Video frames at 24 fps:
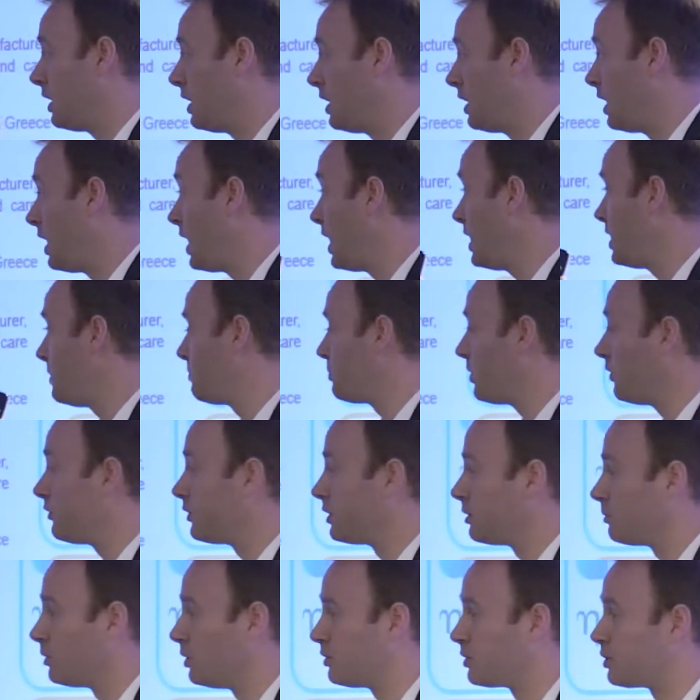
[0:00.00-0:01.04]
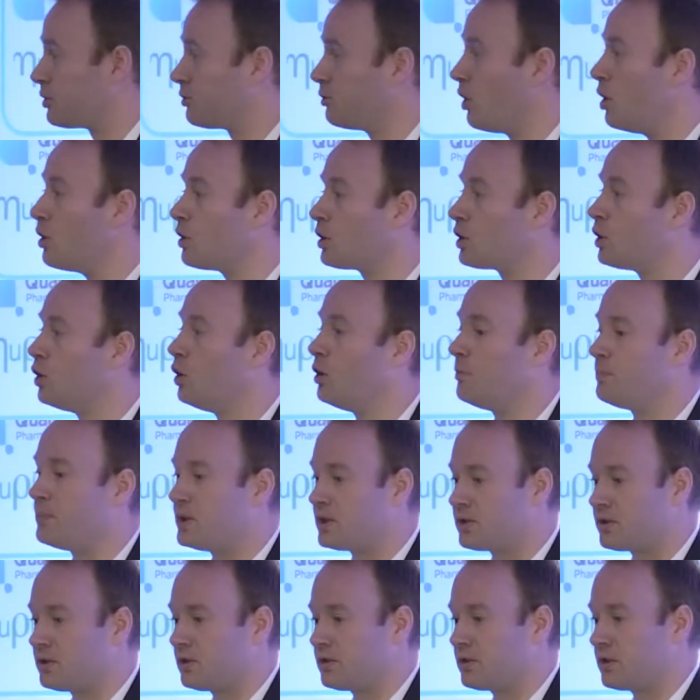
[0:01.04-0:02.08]
highly profitable, strong core
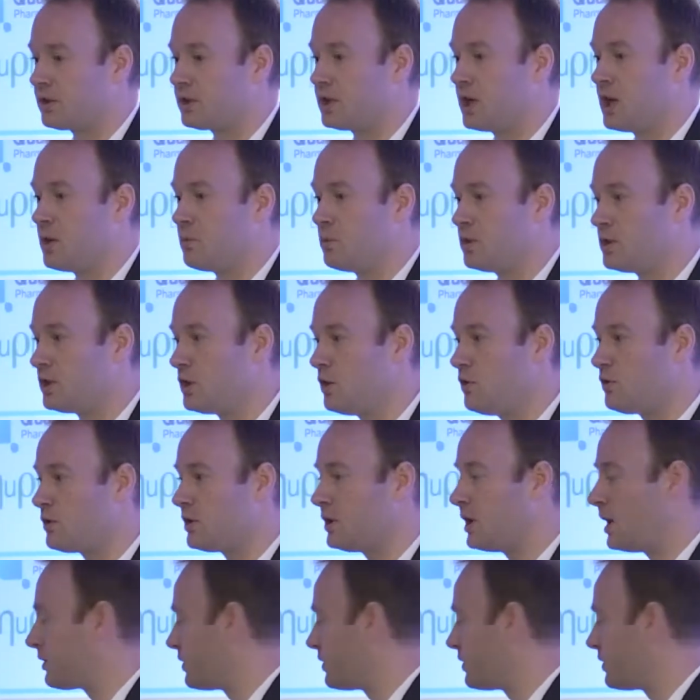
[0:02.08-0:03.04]
business, okay? And we're using that